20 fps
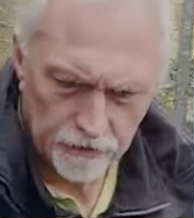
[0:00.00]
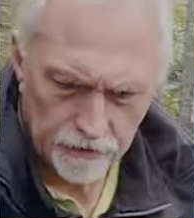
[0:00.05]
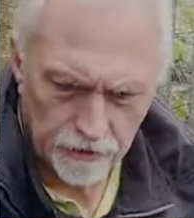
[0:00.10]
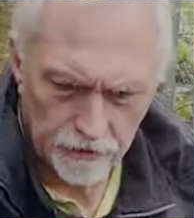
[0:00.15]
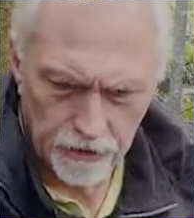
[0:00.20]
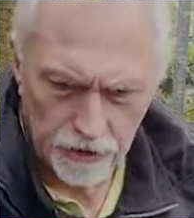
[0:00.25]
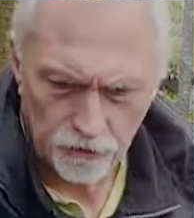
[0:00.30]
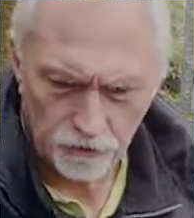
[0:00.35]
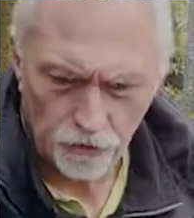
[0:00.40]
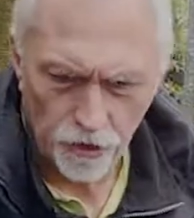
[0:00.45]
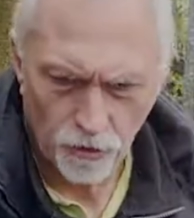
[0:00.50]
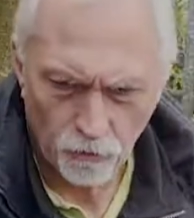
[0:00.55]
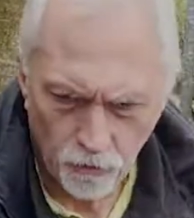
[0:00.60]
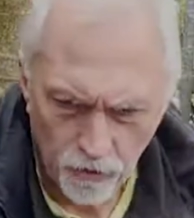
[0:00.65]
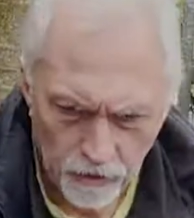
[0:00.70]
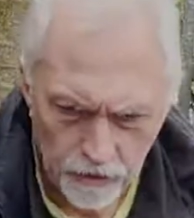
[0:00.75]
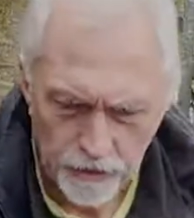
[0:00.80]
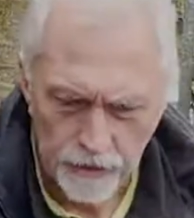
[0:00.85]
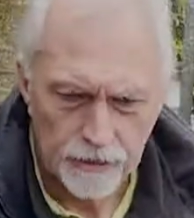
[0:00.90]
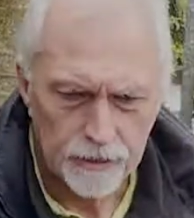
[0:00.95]
than this row.
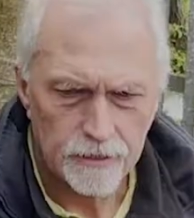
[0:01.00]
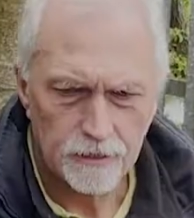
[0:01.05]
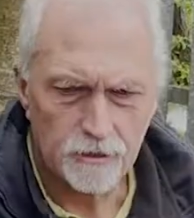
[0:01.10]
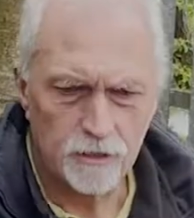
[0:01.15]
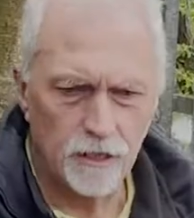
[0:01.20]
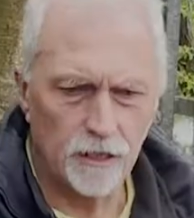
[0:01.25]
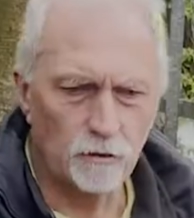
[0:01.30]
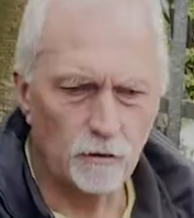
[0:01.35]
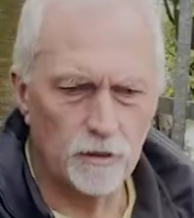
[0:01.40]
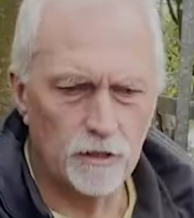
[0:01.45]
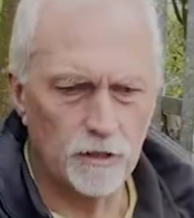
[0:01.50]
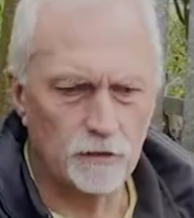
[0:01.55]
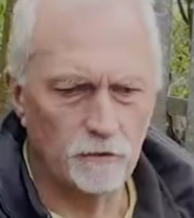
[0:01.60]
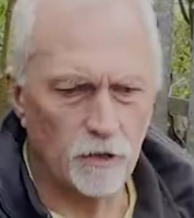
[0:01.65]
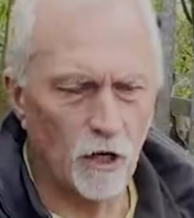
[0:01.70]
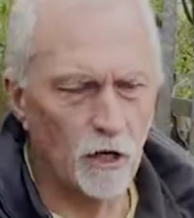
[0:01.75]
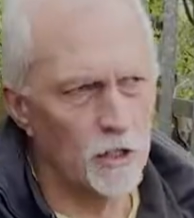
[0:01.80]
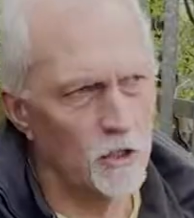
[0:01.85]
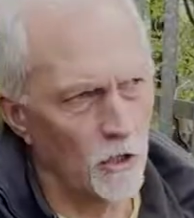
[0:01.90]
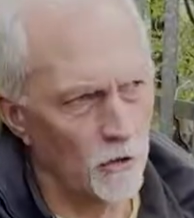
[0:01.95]
So you've
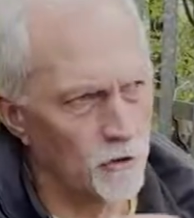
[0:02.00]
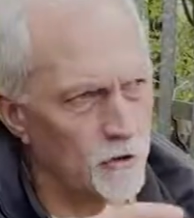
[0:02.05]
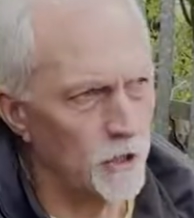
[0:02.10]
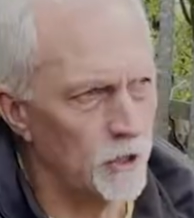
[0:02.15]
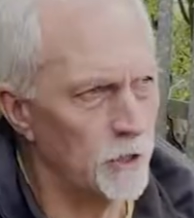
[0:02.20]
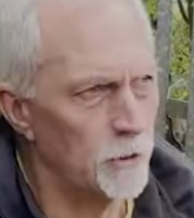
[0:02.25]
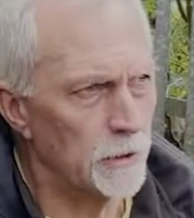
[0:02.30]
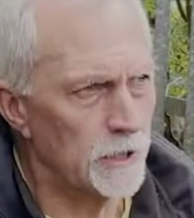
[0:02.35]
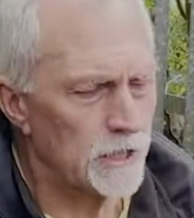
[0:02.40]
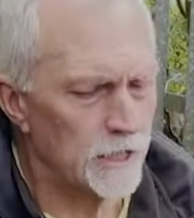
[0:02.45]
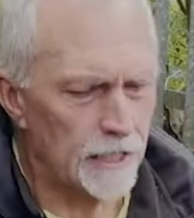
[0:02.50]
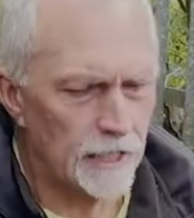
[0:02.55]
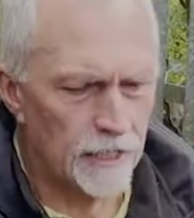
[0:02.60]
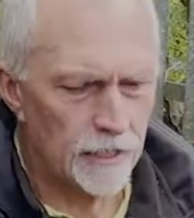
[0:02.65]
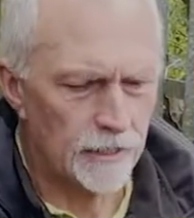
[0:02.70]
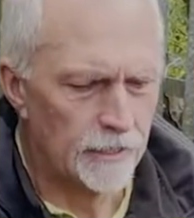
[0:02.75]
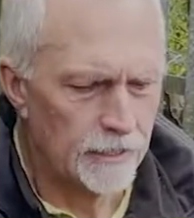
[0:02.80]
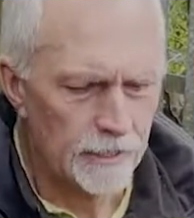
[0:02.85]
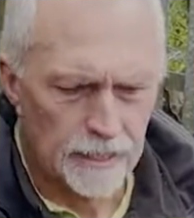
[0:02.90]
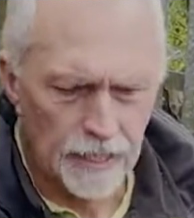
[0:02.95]
got a continuity.
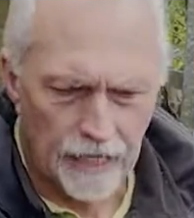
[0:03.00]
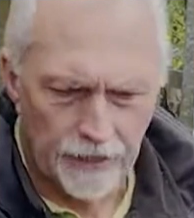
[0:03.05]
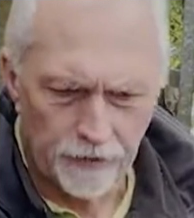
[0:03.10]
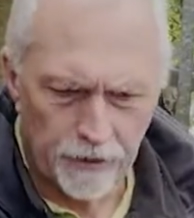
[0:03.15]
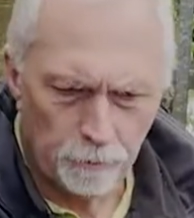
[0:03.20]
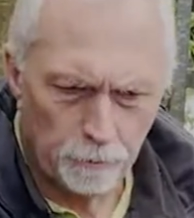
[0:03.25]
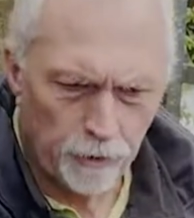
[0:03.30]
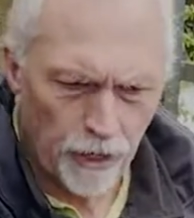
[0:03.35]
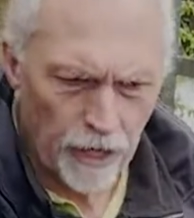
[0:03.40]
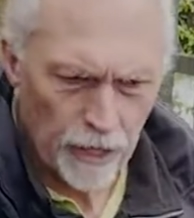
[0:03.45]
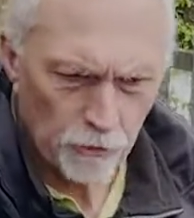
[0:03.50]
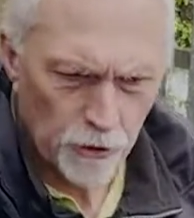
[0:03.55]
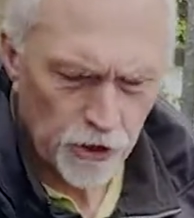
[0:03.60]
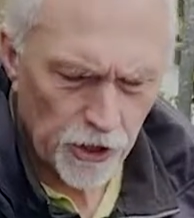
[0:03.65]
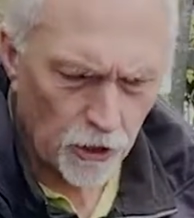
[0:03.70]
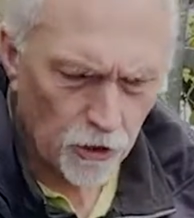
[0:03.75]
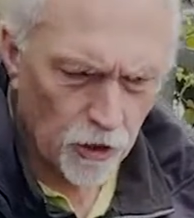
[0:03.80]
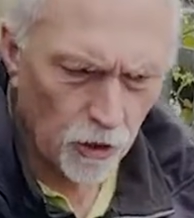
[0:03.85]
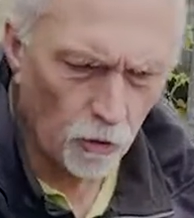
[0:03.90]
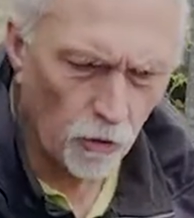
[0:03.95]
And the
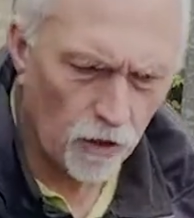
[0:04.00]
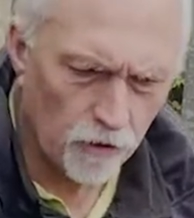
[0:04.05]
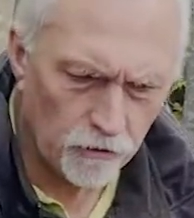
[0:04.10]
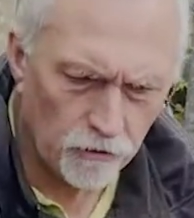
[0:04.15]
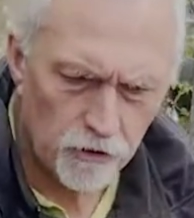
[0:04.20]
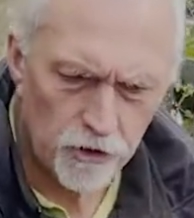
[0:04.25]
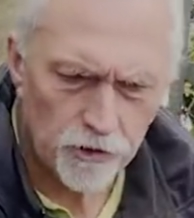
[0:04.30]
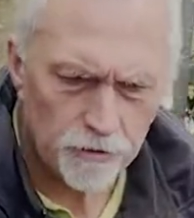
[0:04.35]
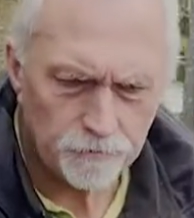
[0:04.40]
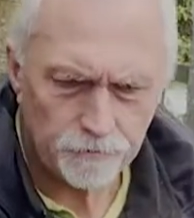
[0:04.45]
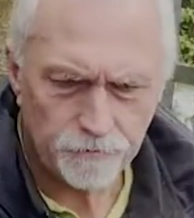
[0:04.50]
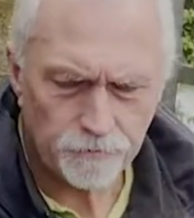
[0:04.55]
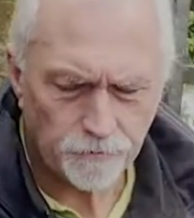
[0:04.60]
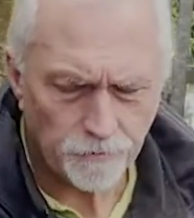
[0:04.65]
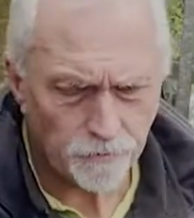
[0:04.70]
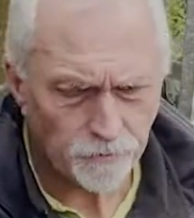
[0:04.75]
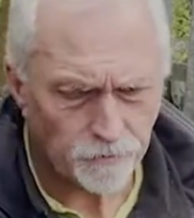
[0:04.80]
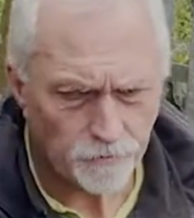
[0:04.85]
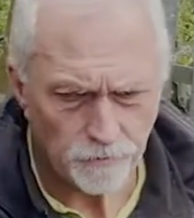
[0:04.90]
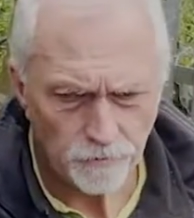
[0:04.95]
Blauwschokker ones,
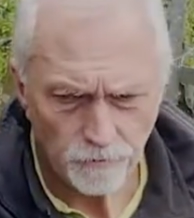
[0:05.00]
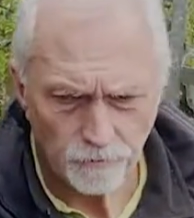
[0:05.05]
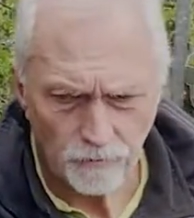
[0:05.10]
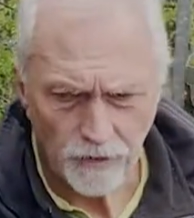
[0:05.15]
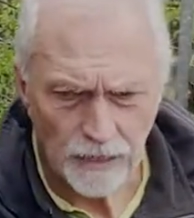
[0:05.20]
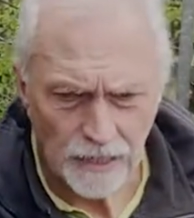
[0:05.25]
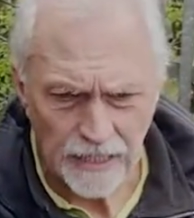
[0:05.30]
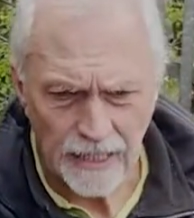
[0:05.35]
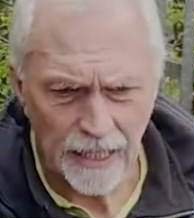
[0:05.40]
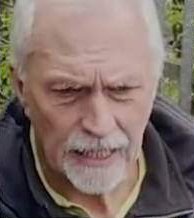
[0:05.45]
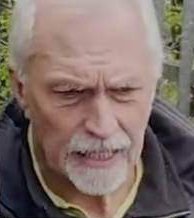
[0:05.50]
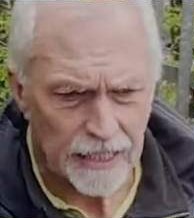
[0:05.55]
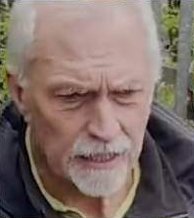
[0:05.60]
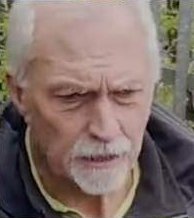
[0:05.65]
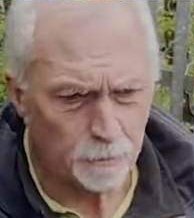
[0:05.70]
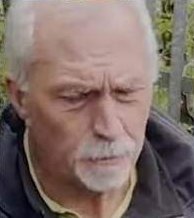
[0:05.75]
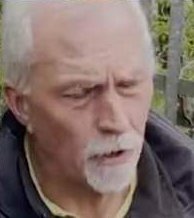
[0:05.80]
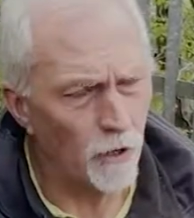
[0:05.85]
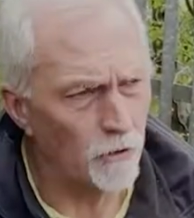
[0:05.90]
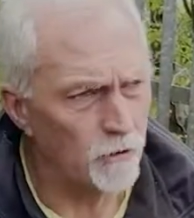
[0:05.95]
you can eat the
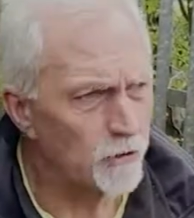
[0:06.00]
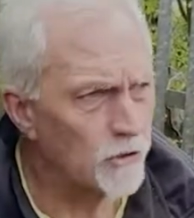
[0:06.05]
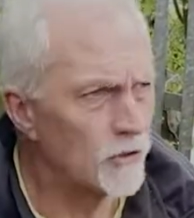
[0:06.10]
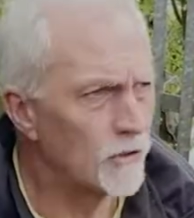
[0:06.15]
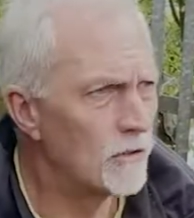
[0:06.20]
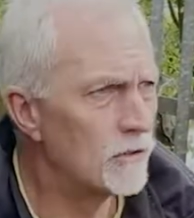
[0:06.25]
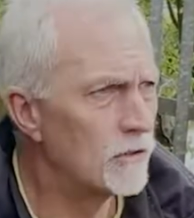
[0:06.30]
pods,